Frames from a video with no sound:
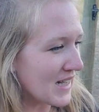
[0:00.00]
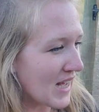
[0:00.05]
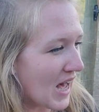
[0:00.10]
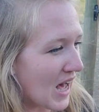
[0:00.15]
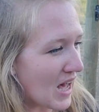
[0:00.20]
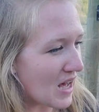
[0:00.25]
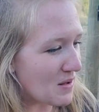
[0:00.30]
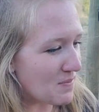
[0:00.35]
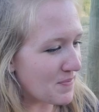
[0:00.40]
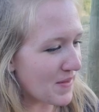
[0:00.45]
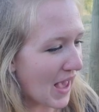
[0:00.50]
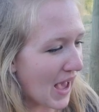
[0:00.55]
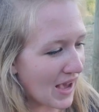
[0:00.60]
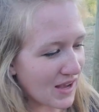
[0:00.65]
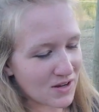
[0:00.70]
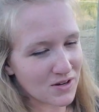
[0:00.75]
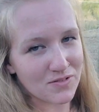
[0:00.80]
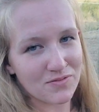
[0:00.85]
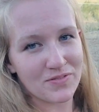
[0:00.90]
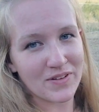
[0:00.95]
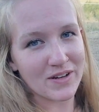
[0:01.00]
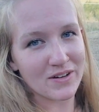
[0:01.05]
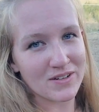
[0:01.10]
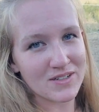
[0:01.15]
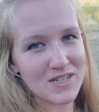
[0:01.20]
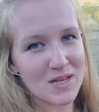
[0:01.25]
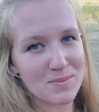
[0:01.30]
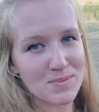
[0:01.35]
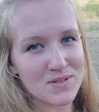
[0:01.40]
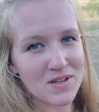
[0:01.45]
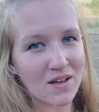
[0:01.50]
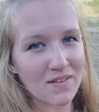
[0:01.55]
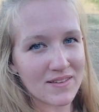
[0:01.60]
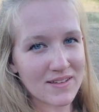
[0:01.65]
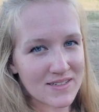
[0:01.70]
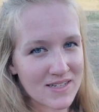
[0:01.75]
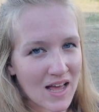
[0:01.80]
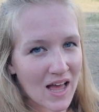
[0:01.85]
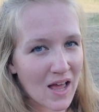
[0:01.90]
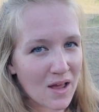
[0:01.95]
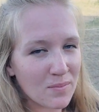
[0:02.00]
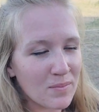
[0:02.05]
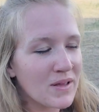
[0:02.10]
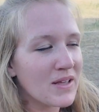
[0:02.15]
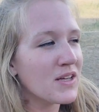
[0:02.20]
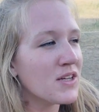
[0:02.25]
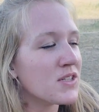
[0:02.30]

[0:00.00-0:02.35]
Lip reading: at your fingertips all the time.